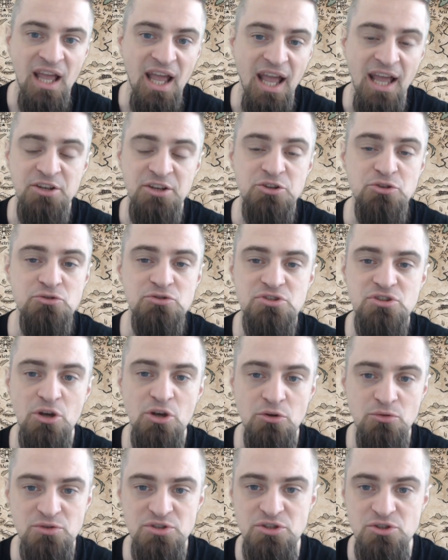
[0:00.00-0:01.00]
and use
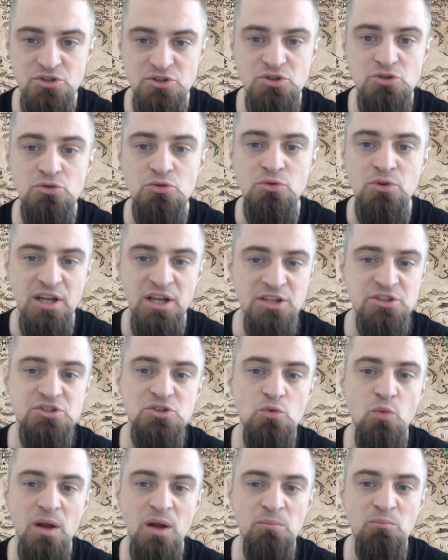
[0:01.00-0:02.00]
those
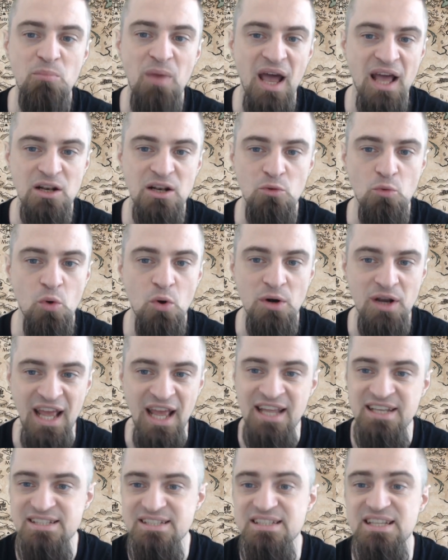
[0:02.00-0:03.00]
2-into-1 Battle Ward
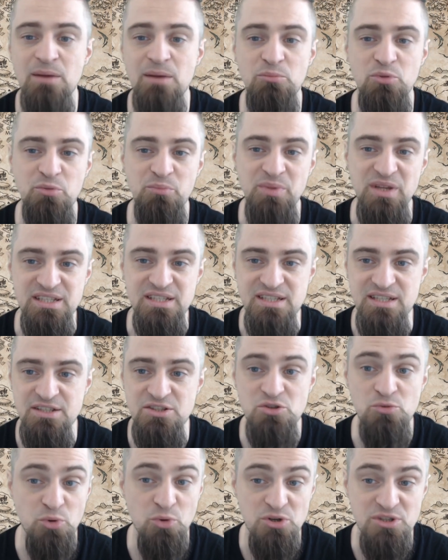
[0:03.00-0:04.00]
and Temper pieces
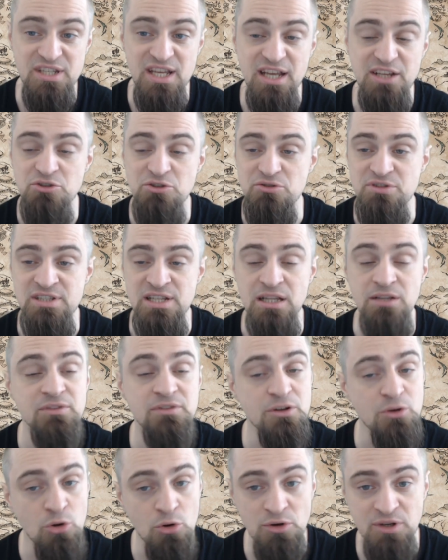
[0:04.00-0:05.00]
to protect yourself
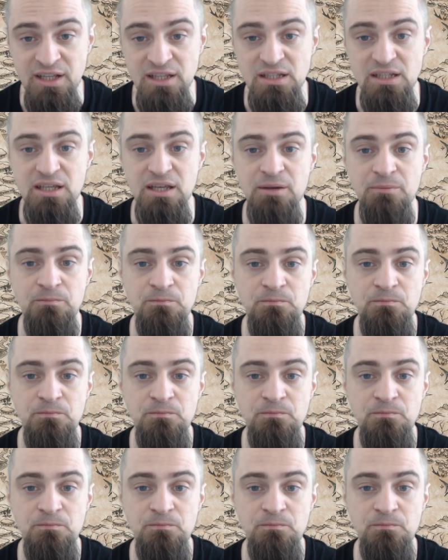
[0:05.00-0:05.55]
accordingly.